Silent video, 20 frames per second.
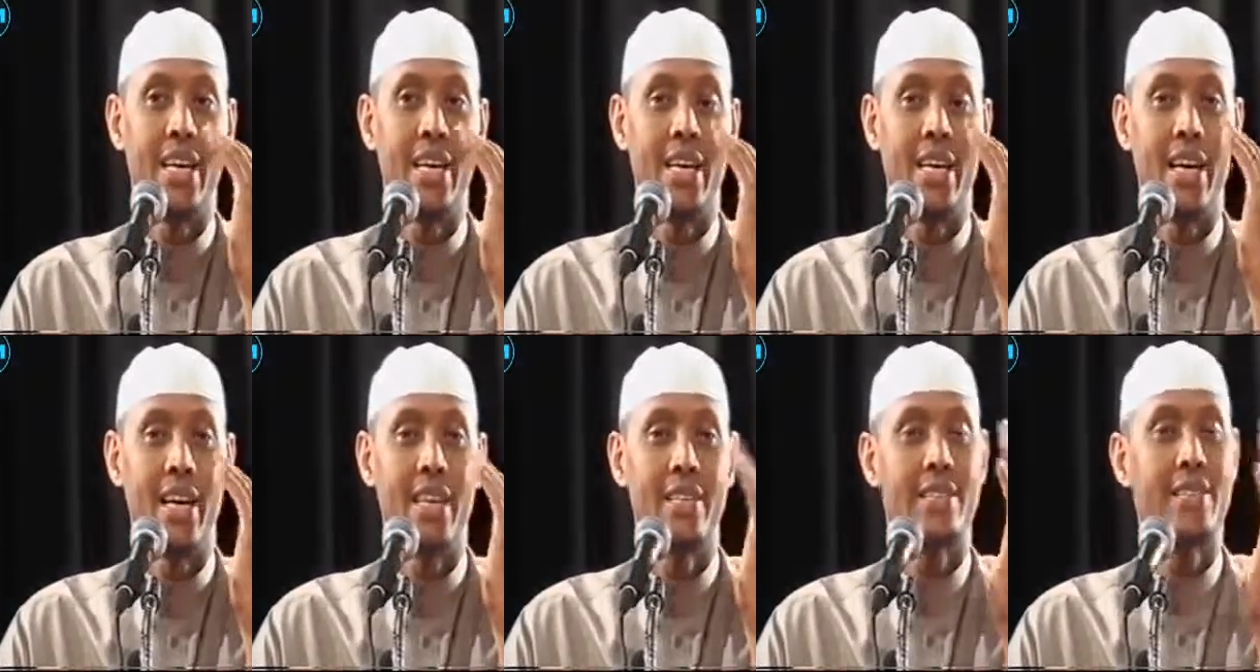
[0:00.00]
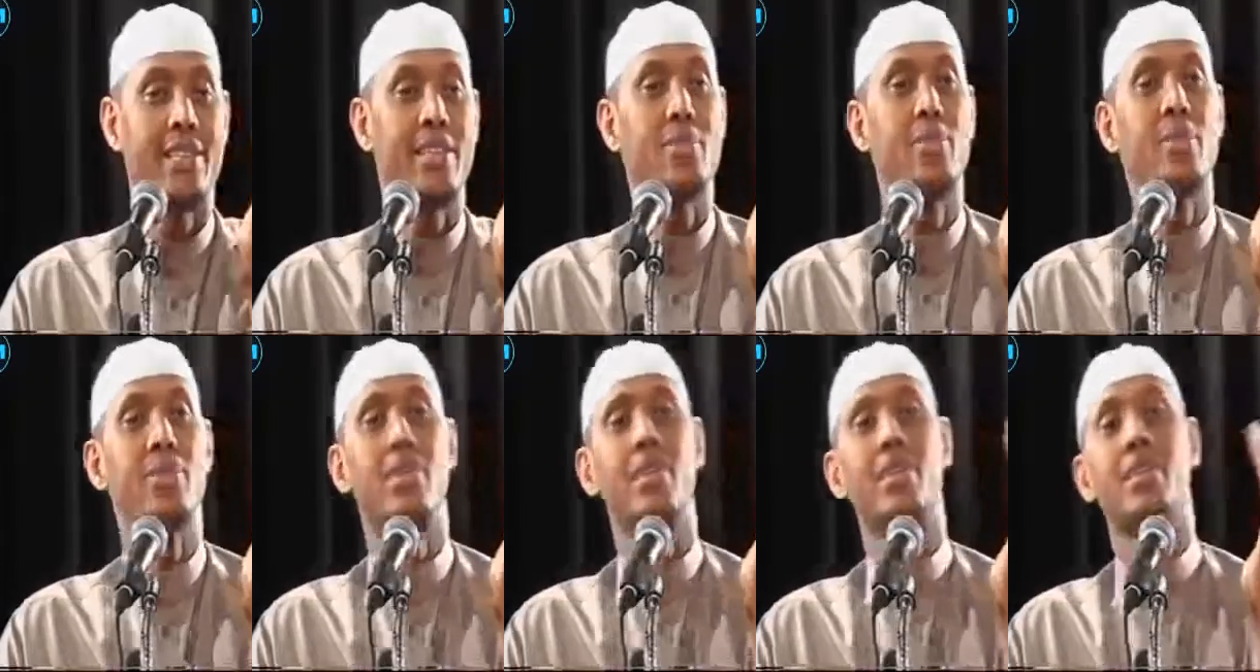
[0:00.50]
It
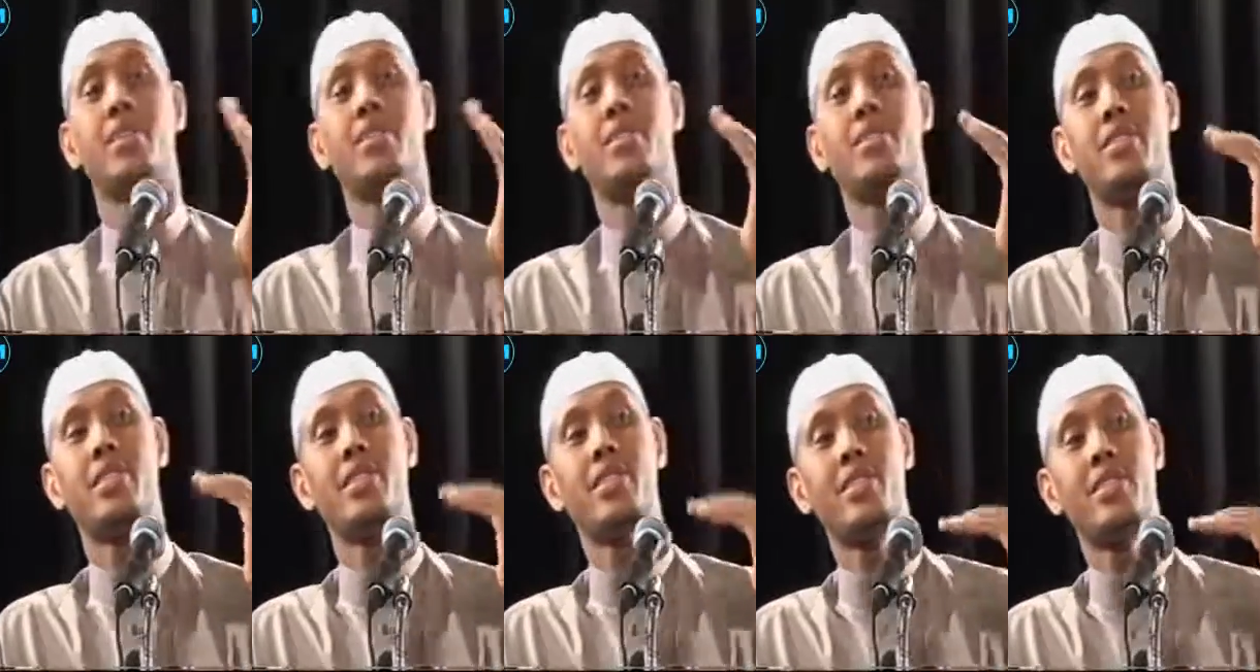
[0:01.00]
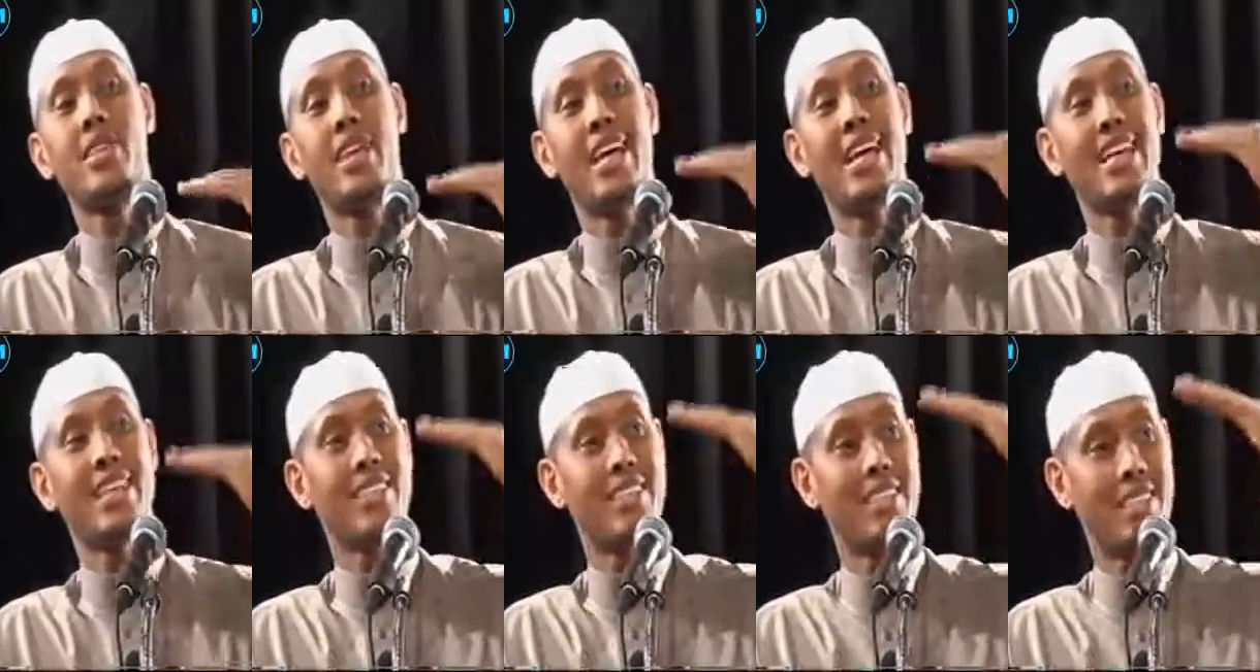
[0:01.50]
seems that the sisters are
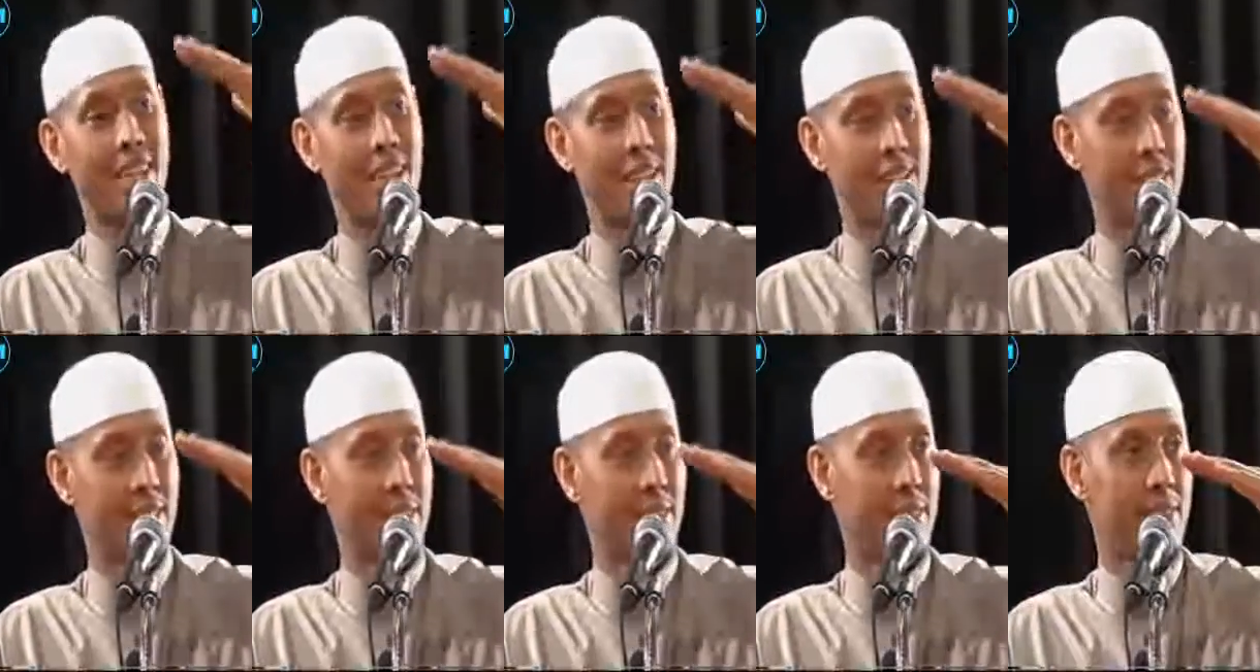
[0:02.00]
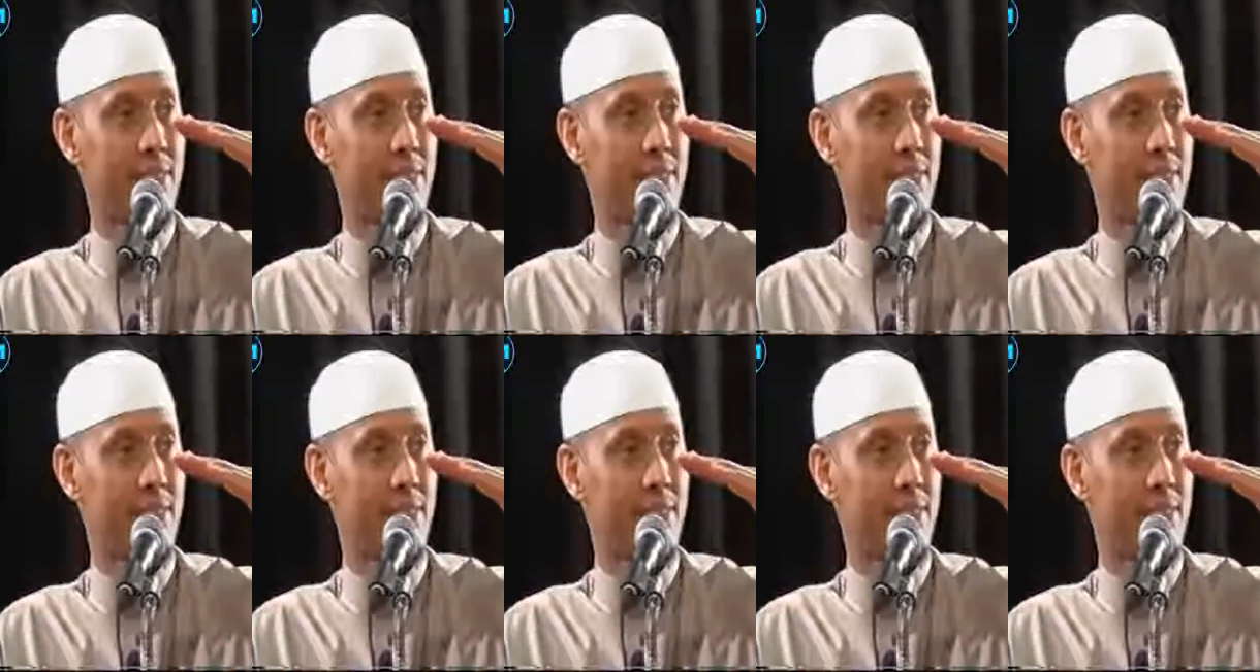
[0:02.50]
excelling.